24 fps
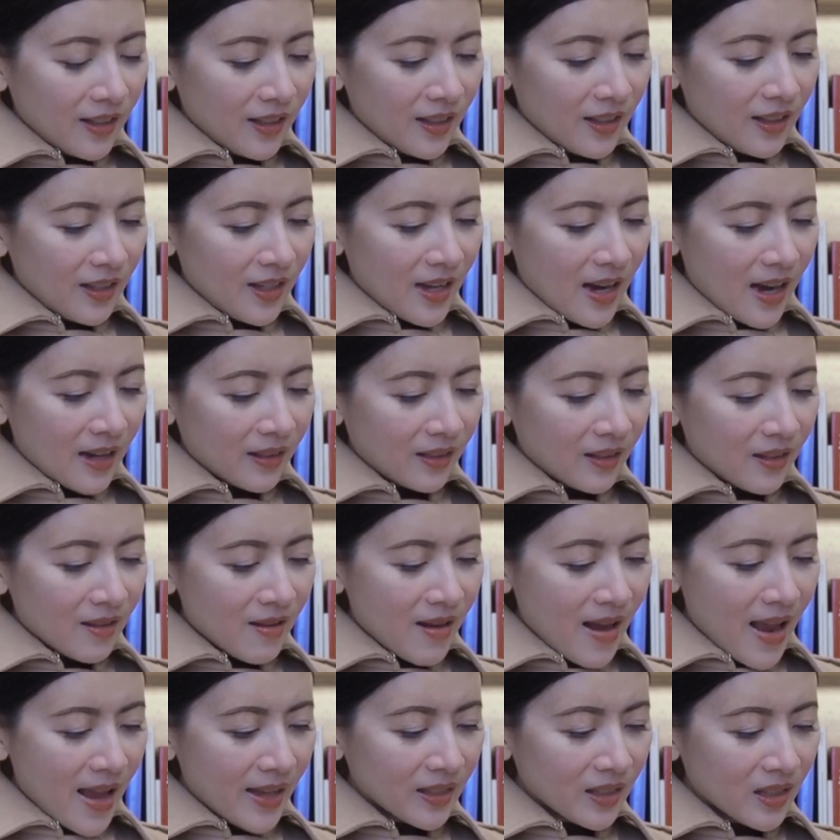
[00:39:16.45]
He had the
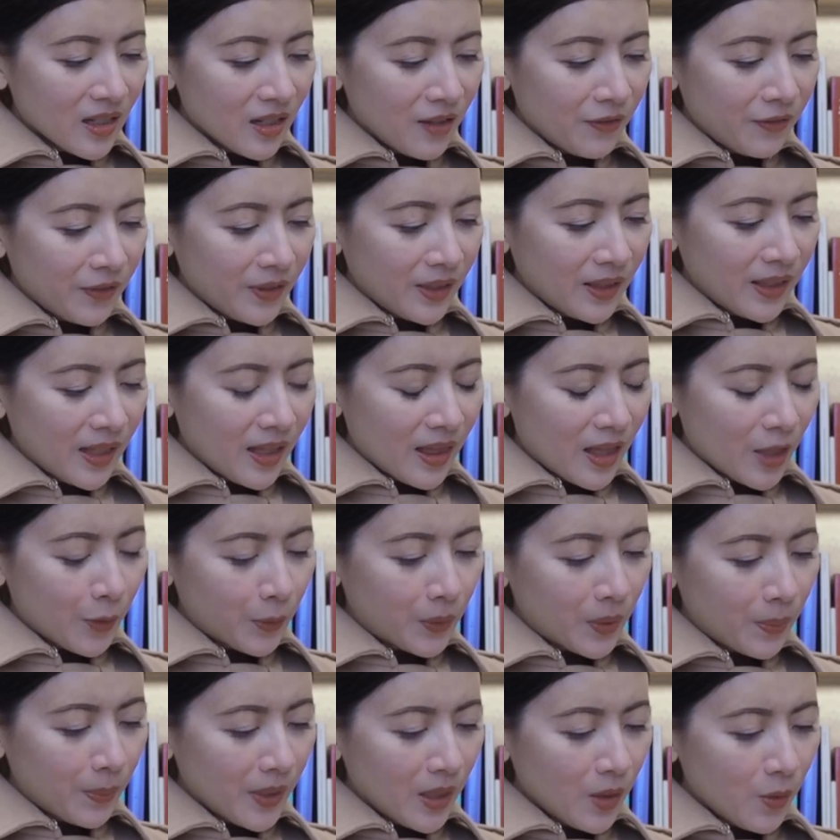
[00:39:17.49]
nasty feeling they
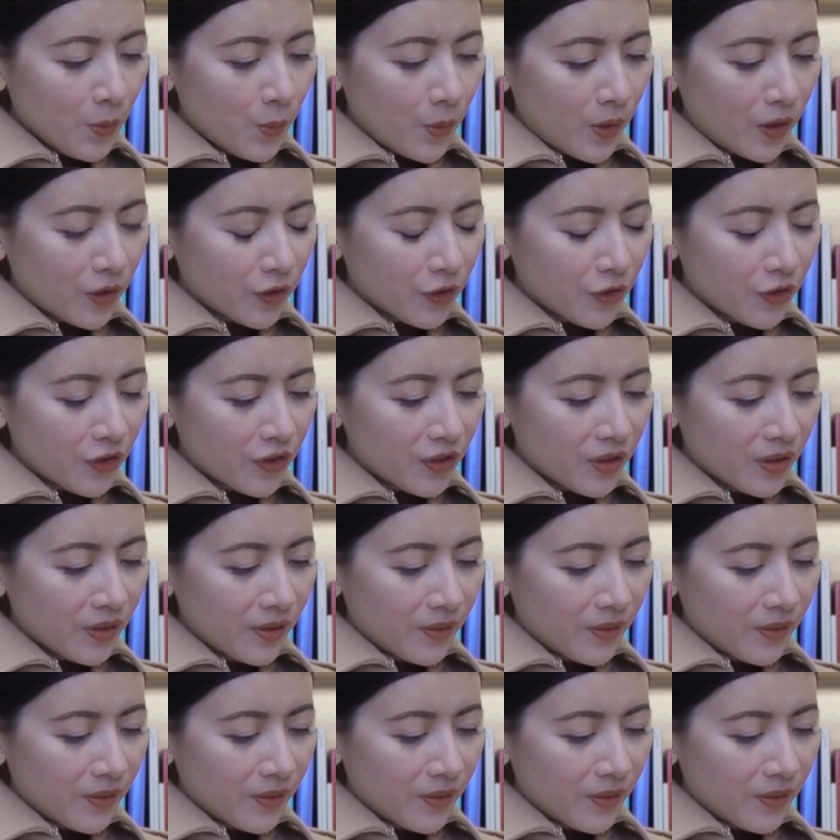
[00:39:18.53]
were being watched.